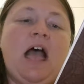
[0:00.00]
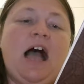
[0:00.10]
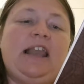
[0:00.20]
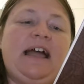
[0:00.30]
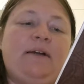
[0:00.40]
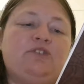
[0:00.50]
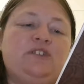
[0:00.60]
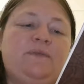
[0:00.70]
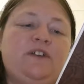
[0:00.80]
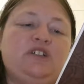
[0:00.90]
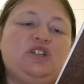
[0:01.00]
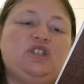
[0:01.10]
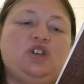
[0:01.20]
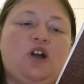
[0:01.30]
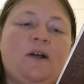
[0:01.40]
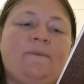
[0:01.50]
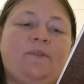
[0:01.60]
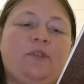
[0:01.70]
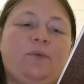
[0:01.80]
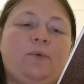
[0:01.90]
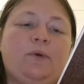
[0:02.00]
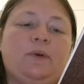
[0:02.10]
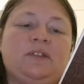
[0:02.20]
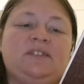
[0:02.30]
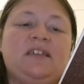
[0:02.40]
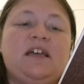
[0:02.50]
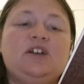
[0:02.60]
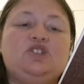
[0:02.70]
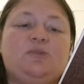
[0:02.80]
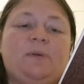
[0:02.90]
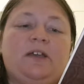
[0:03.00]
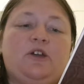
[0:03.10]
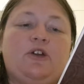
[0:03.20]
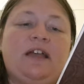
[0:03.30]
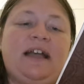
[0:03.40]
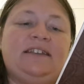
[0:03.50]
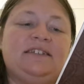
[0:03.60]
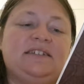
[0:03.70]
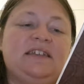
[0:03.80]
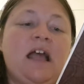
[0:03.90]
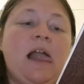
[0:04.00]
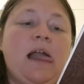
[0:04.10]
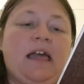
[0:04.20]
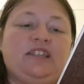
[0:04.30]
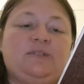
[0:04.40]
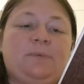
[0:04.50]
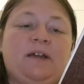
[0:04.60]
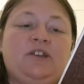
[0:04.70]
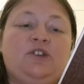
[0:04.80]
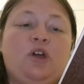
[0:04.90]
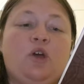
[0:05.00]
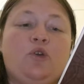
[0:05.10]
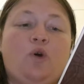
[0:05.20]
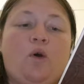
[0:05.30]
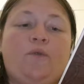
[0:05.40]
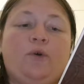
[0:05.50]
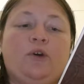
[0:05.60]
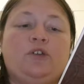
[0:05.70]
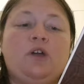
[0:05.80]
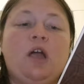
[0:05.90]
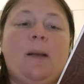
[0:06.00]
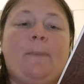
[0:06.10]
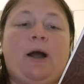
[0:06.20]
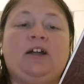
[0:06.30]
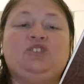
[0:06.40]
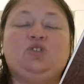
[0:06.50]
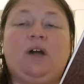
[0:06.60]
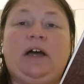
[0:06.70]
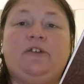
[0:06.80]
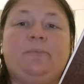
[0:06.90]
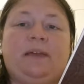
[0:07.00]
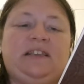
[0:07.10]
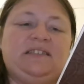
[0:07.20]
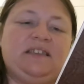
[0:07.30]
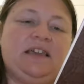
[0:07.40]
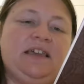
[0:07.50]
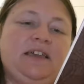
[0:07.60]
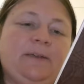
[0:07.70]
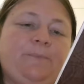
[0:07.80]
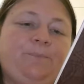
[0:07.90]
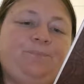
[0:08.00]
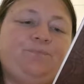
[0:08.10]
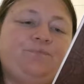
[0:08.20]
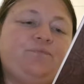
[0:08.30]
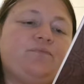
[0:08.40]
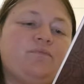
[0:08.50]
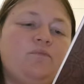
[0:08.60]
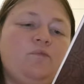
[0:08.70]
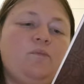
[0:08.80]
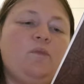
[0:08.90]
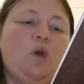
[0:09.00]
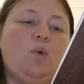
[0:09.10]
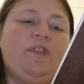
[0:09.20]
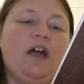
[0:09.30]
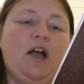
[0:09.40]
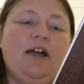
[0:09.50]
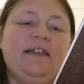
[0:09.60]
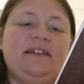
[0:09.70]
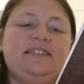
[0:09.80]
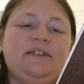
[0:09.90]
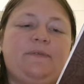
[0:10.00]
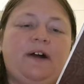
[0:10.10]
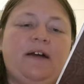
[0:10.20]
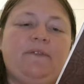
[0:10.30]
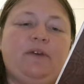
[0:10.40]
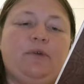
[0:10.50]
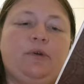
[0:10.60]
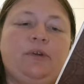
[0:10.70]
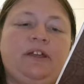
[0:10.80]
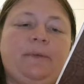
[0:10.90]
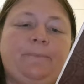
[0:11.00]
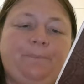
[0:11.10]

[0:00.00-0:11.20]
allowing sufficient time for the ruins to be created and spread northward by 200 BCE. When the earliest surviving runic